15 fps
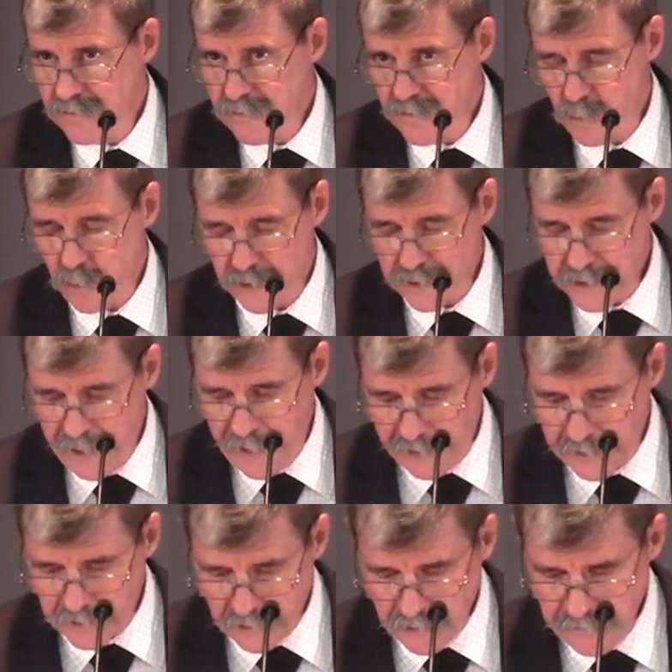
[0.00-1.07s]
The word
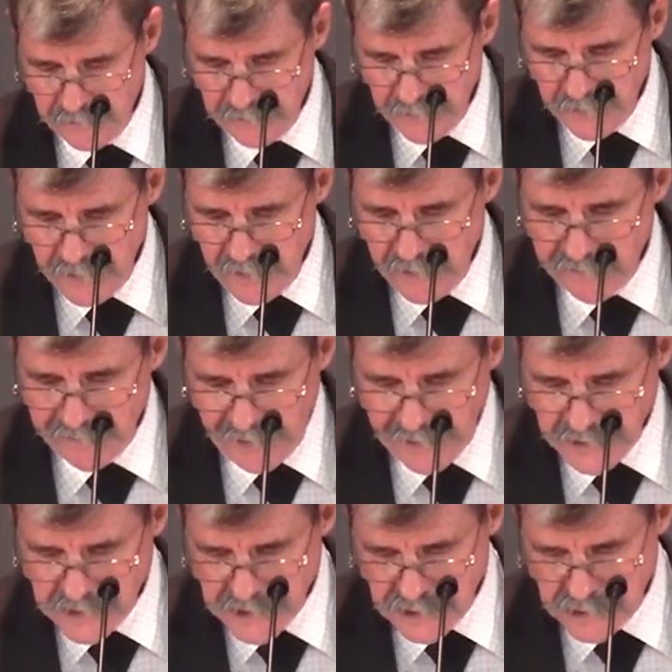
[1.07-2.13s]
candle.
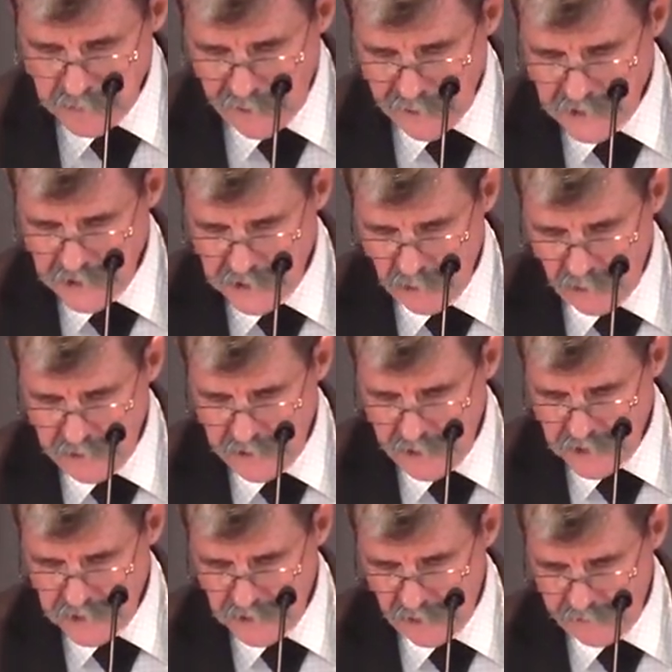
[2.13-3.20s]
Vine's Expository
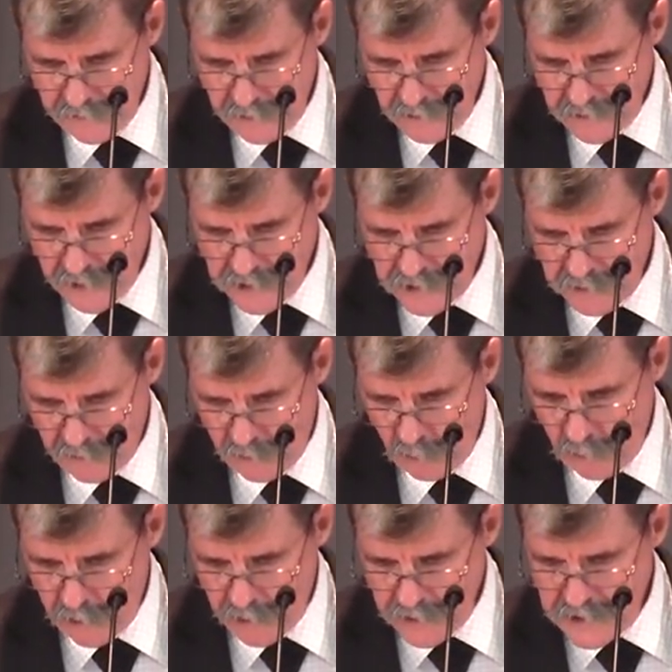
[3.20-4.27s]
Dictionary of New Testament
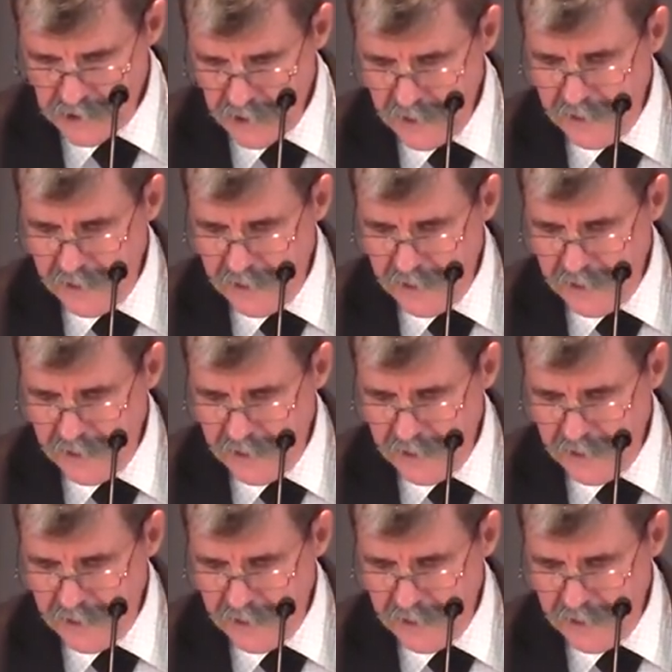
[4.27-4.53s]
Words,